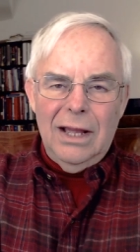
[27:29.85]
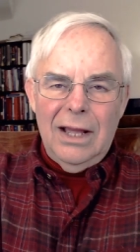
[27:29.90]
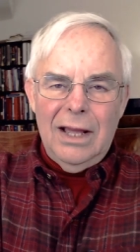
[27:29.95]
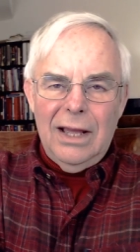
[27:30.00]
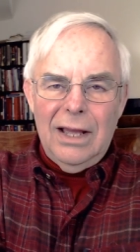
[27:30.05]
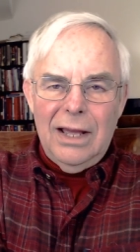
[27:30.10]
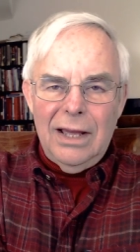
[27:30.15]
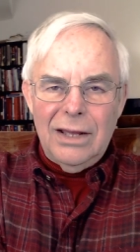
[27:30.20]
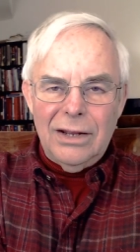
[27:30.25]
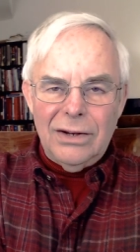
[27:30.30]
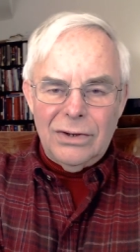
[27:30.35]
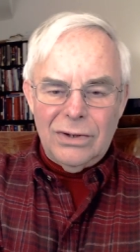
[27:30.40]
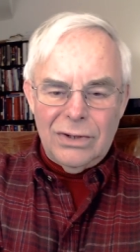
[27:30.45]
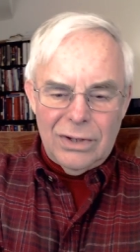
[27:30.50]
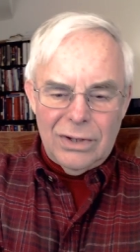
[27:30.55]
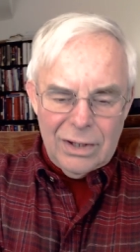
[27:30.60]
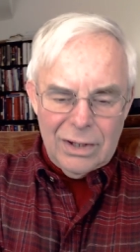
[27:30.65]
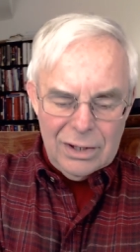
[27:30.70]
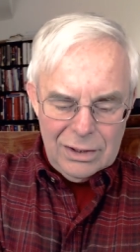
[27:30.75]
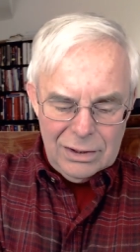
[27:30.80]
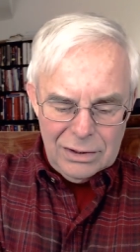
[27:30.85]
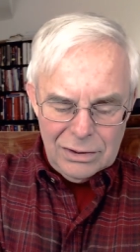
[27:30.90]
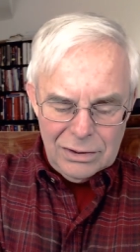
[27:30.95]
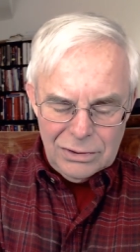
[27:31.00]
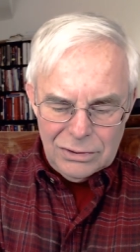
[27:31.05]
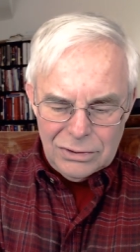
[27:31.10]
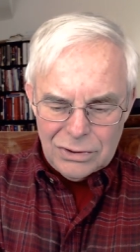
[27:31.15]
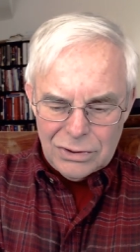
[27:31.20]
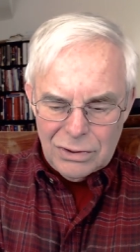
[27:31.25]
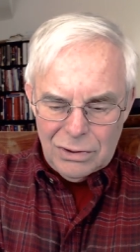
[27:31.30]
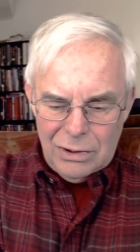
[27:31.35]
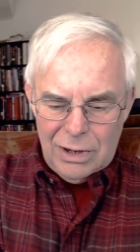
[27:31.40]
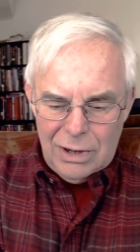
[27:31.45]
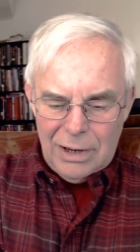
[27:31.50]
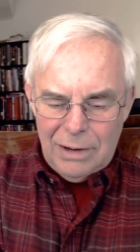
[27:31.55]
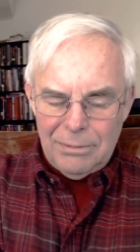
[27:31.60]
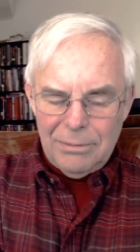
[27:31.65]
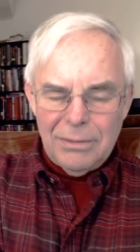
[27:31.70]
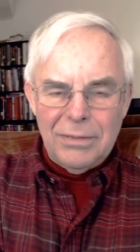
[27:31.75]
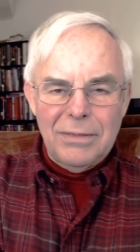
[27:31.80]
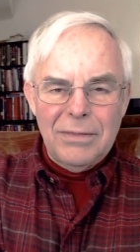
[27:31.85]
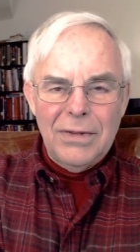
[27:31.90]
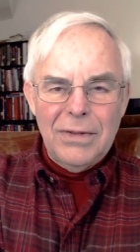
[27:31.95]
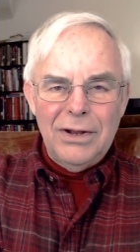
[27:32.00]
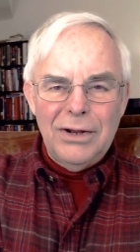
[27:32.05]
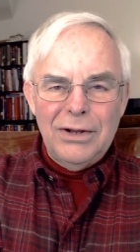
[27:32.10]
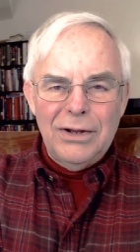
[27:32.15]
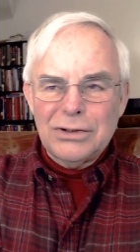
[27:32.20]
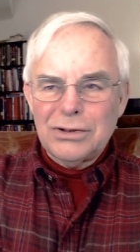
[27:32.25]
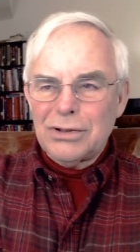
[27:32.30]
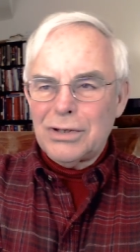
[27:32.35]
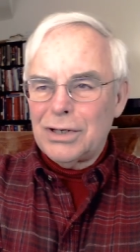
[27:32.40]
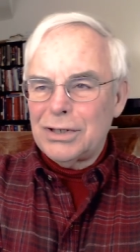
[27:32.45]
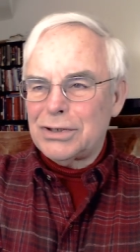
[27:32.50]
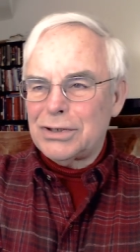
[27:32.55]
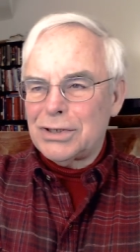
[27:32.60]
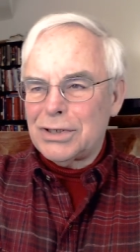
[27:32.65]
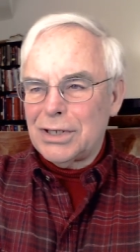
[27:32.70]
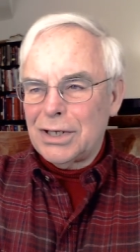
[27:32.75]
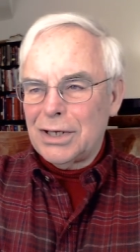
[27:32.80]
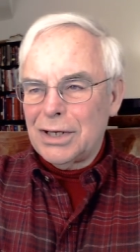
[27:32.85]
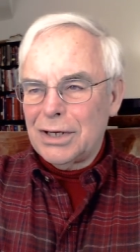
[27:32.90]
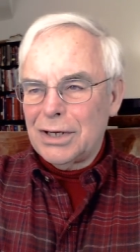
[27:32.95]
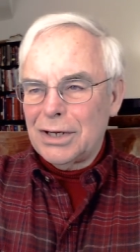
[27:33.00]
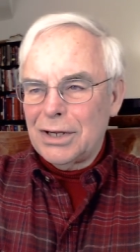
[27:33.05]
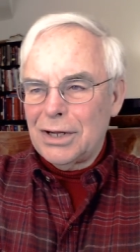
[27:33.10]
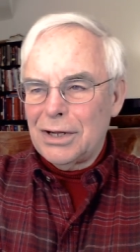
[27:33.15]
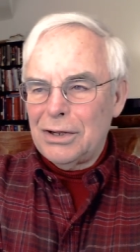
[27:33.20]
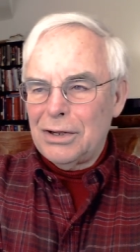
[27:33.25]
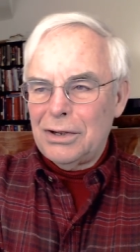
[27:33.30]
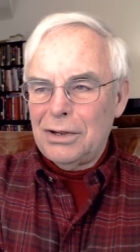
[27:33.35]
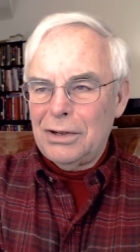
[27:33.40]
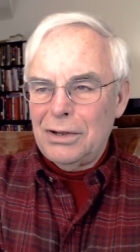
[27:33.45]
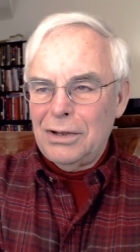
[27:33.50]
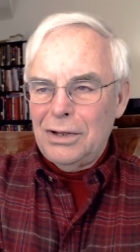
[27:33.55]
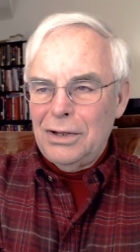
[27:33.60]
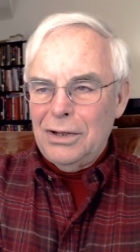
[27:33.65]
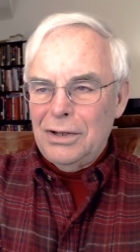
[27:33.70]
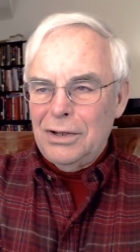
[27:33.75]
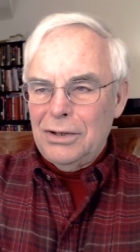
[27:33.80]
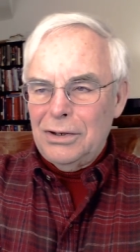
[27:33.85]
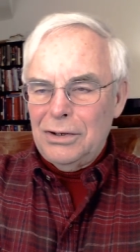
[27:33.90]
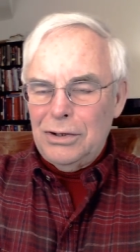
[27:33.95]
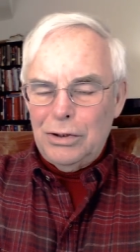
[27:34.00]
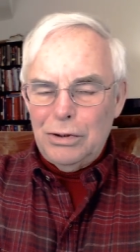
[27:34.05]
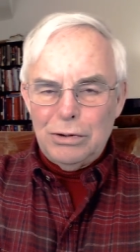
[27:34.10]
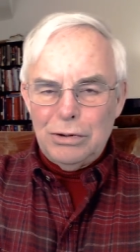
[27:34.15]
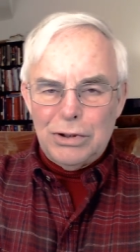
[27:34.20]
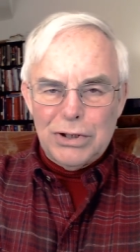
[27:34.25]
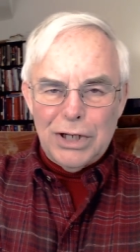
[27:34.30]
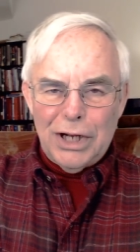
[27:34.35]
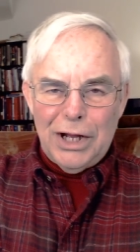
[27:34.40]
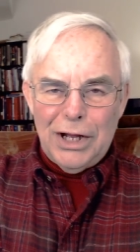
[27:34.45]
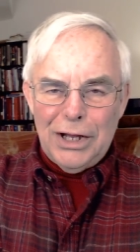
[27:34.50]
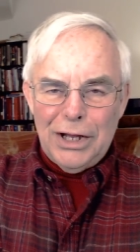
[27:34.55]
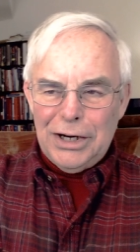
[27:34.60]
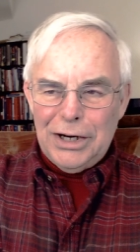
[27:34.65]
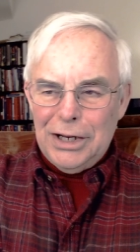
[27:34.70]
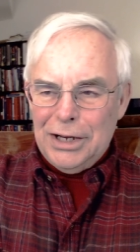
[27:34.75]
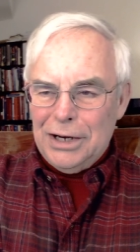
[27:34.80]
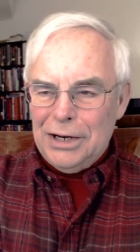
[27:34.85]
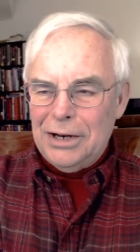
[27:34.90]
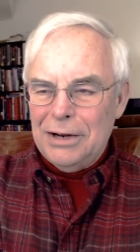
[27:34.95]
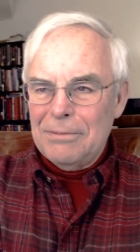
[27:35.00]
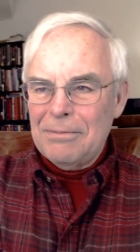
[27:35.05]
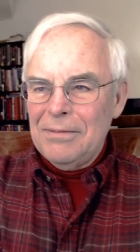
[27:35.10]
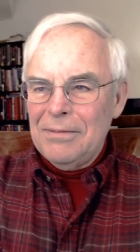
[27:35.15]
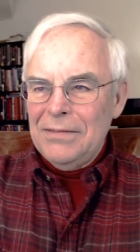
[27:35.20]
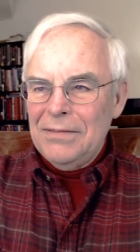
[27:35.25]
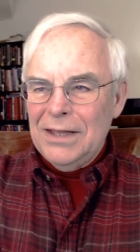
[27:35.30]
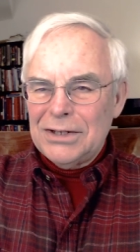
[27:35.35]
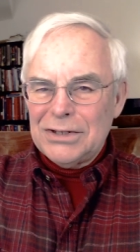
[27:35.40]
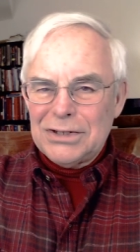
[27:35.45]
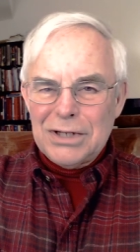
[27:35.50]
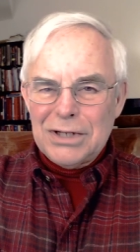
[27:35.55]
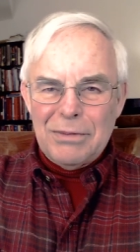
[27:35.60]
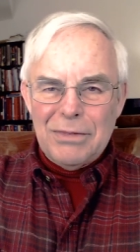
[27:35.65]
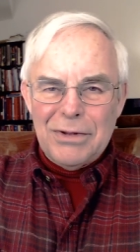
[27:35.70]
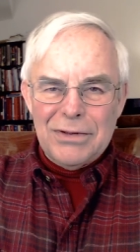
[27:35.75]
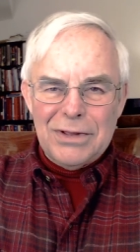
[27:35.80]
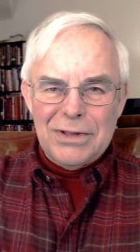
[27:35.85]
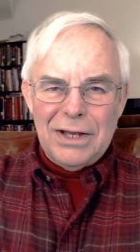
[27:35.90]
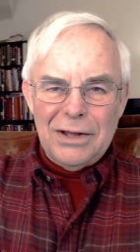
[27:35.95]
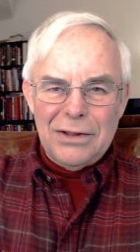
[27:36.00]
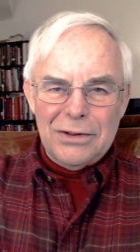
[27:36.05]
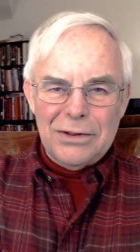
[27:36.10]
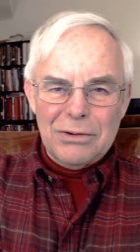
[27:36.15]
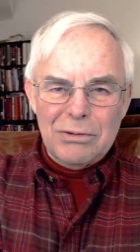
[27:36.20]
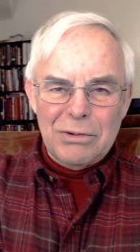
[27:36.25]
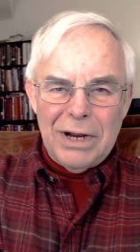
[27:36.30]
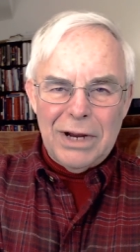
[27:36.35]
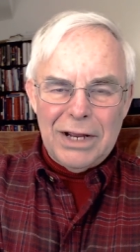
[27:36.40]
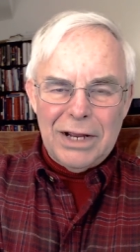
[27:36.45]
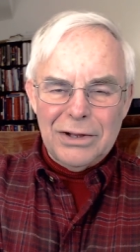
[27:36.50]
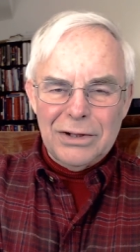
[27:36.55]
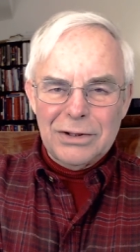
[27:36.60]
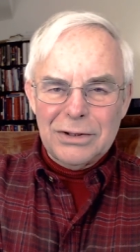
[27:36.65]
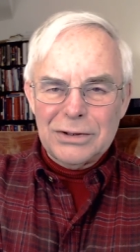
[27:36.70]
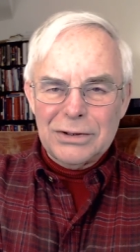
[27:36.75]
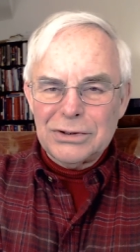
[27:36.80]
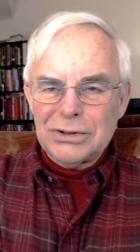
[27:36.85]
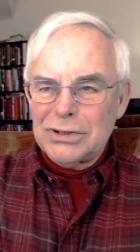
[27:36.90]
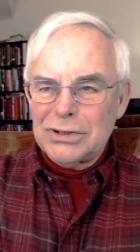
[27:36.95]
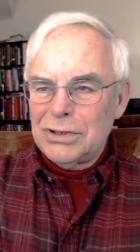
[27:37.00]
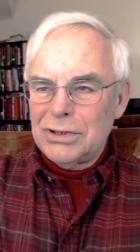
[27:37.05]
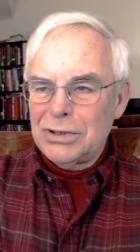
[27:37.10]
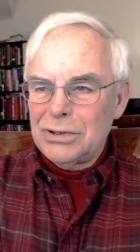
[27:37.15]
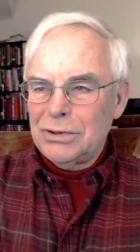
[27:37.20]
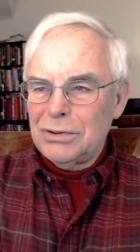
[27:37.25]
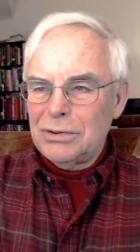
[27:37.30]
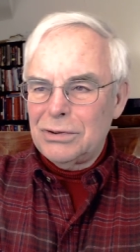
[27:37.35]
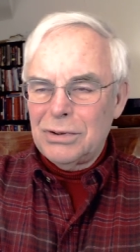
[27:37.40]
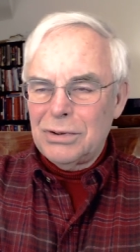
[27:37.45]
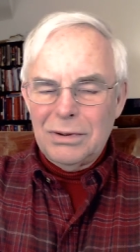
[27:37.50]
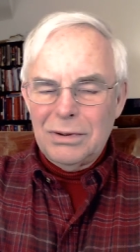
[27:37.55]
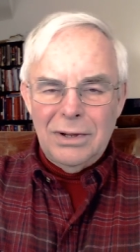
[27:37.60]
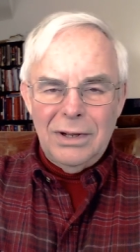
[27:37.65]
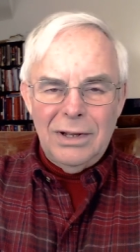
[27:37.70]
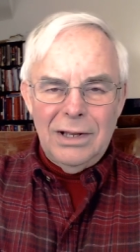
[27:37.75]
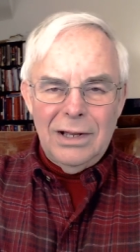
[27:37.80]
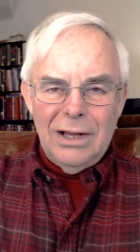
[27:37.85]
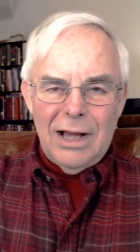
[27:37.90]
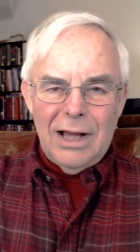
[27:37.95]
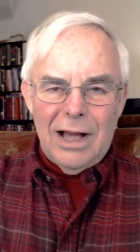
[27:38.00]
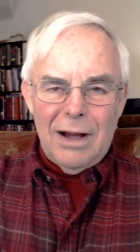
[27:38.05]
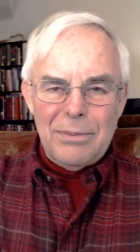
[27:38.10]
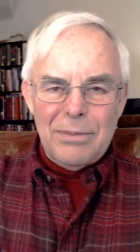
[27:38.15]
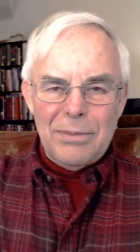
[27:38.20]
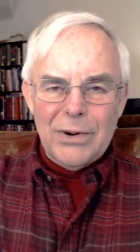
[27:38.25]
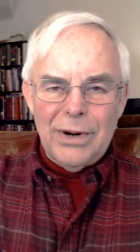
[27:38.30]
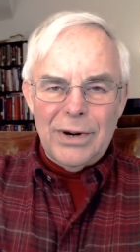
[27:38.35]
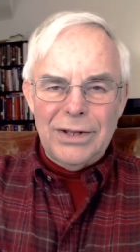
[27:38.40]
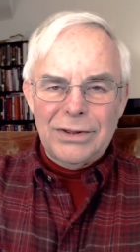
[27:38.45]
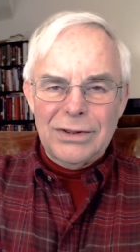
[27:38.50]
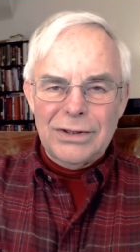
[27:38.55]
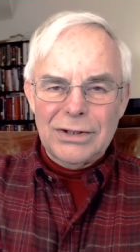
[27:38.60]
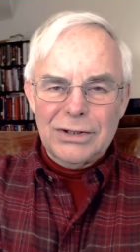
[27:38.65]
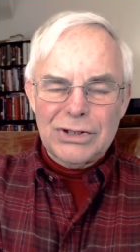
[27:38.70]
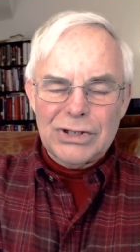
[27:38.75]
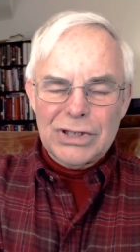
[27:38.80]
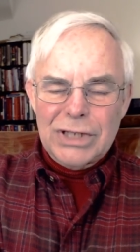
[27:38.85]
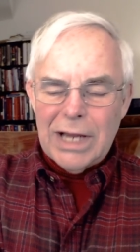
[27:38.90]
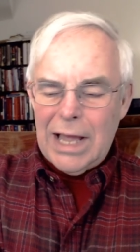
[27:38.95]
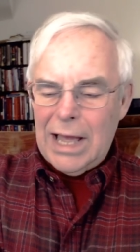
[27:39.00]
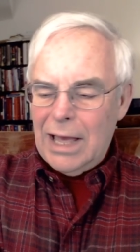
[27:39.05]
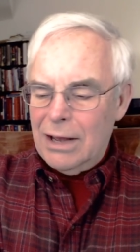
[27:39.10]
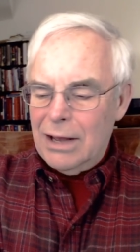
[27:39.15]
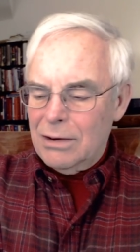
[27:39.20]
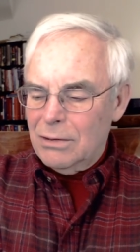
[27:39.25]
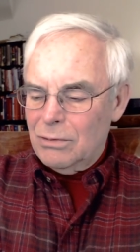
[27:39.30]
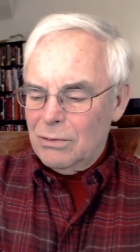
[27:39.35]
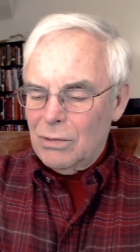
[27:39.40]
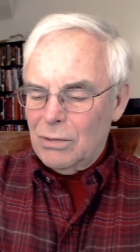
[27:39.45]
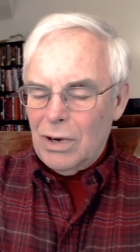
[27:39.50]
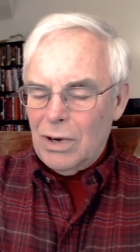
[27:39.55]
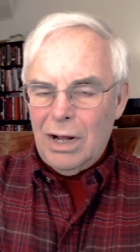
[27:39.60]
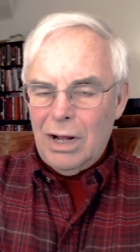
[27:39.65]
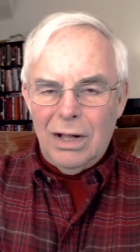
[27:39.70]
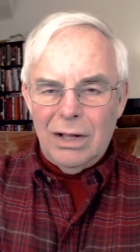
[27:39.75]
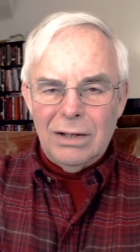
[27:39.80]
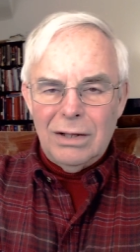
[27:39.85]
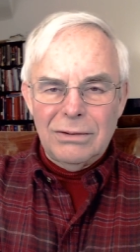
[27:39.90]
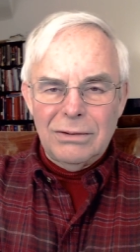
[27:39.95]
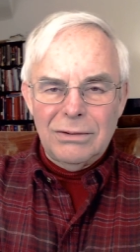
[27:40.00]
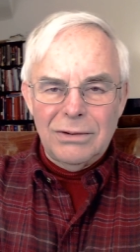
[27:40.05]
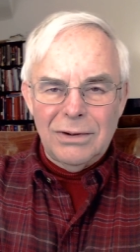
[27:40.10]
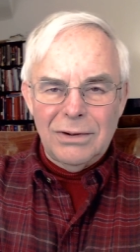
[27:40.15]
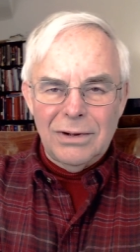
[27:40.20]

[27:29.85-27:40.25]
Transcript: And so I'm trusting you, Sean, and some of the other regulars to operate the chat while